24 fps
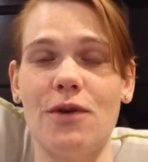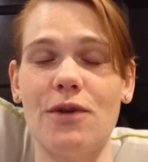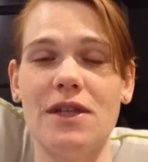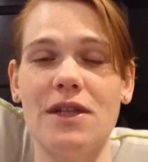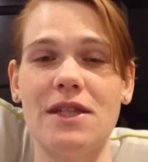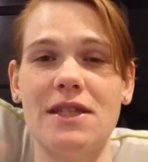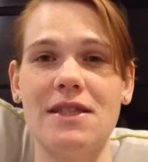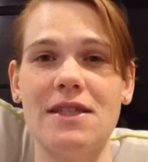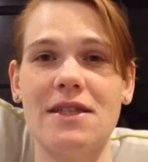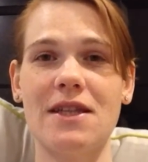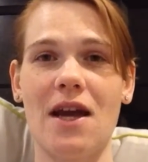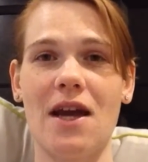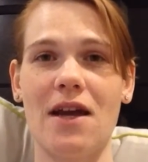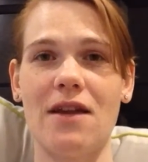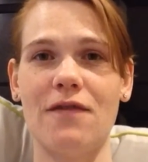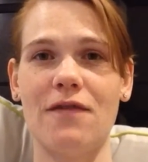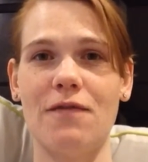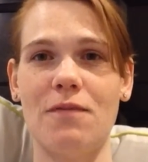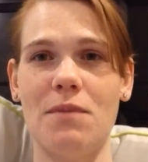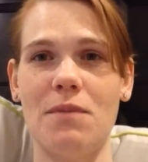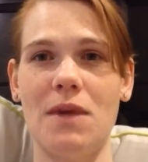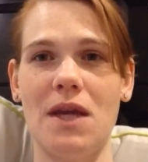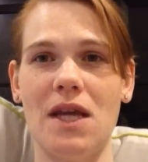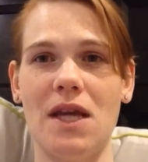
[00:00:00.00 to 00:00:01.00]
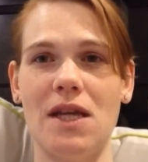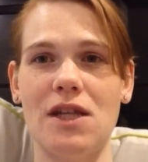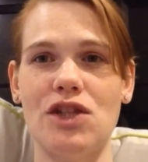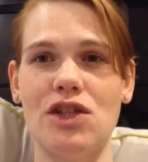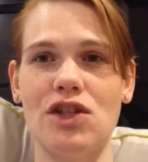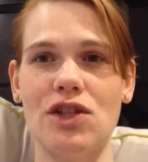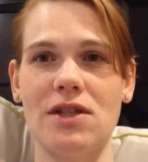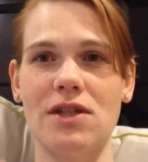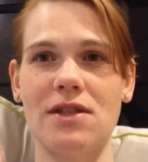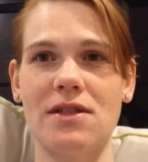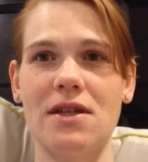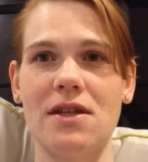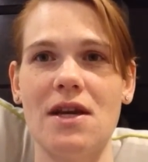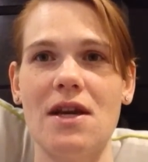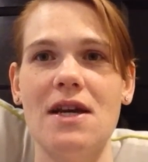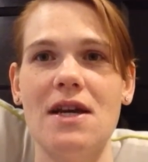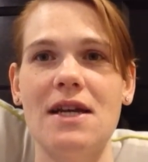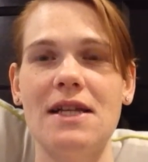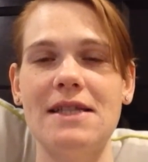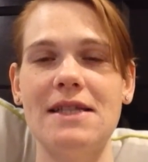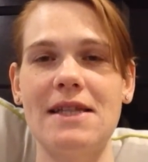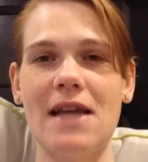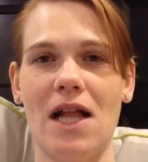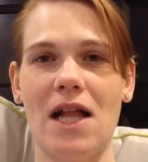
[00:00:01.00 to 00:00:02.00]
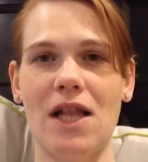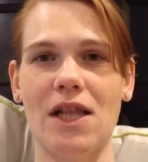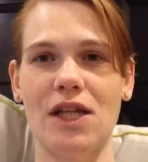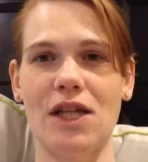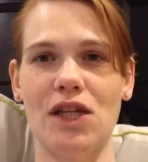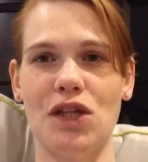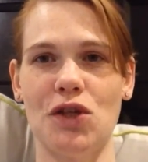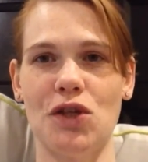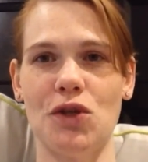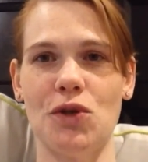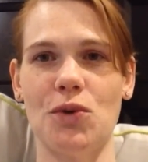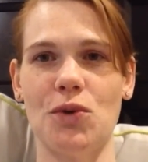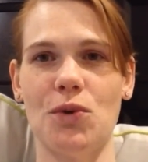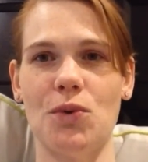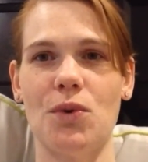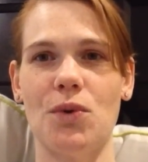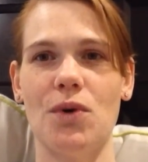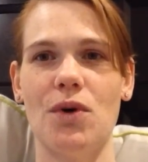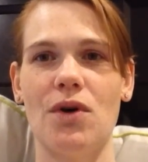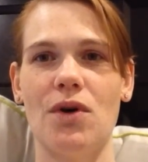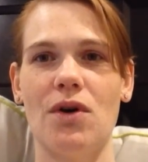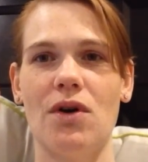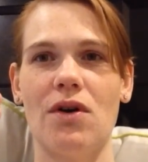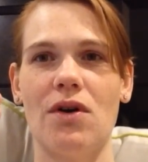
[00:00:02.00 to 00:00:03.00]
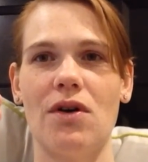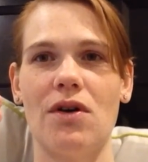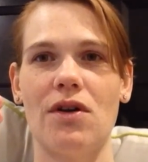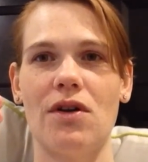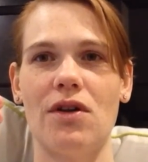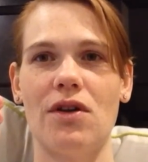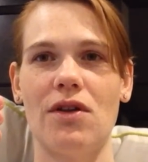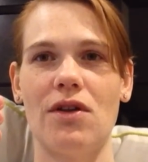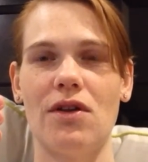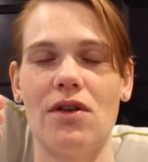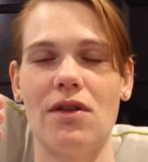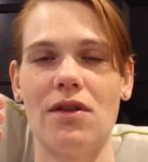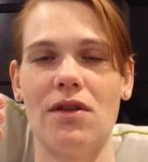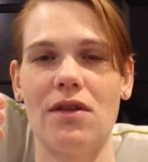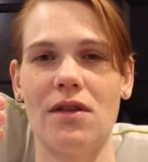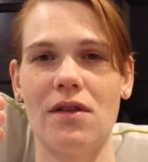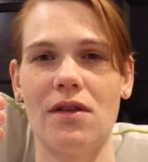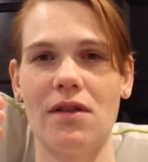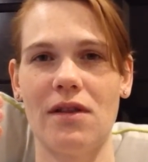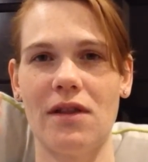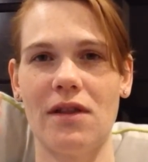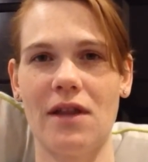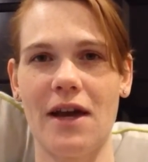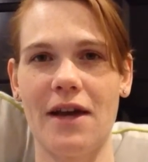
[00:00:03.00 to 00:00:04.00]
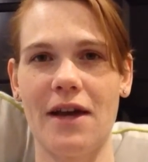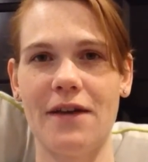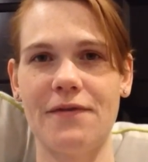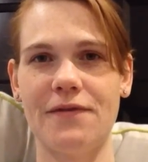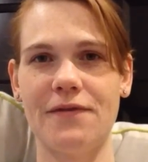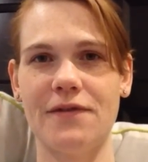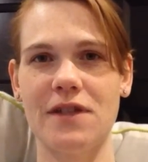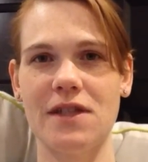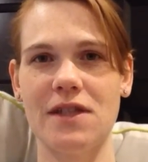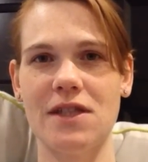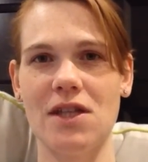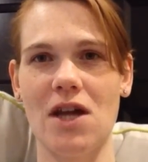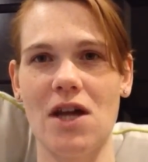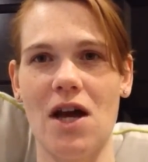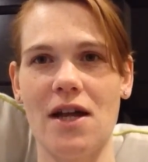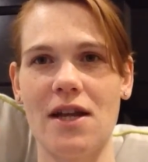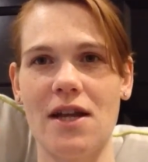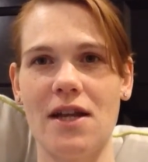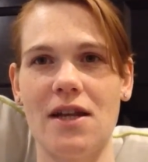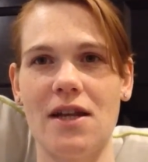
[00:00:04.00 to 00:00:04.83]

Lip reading: This is kind of me just telling you life does not